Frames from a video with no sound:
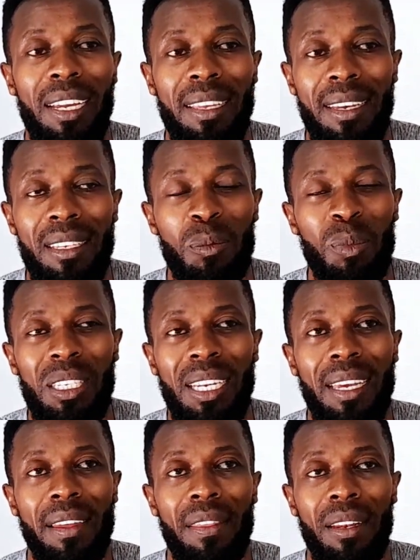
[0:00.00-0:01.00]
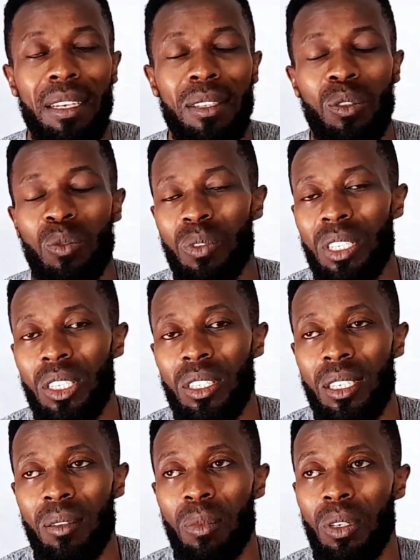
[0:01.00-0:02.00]
especially athletes, to
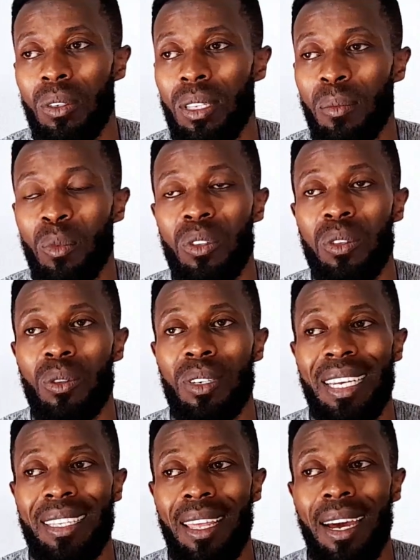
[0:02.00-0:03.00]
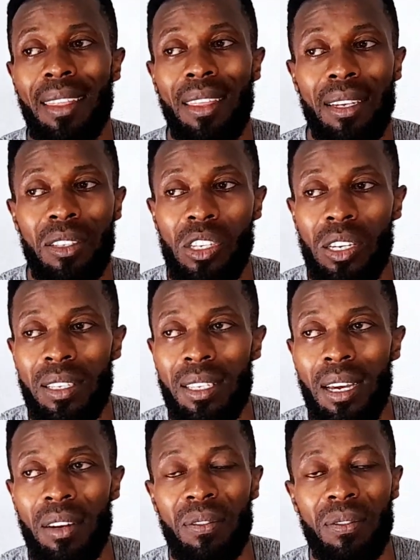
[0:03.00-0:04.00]
injury because some also other injuries
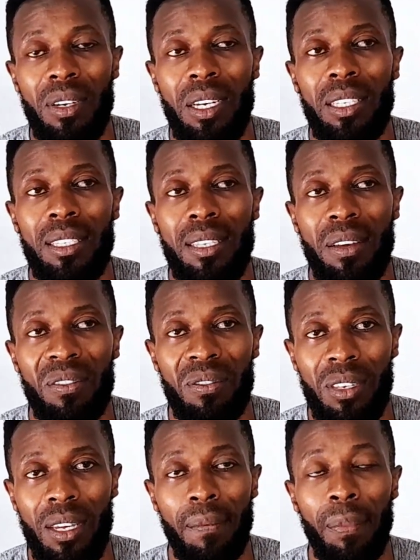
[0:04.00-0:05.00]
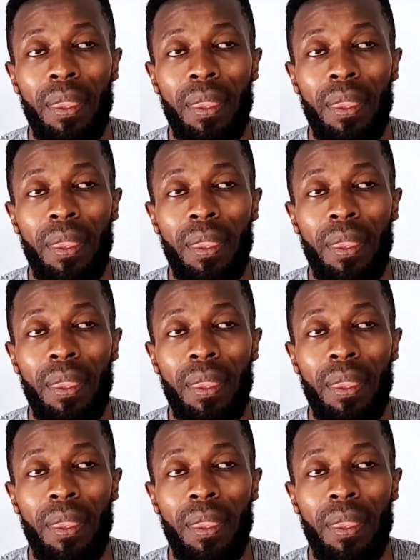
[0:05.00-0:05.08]
are very severe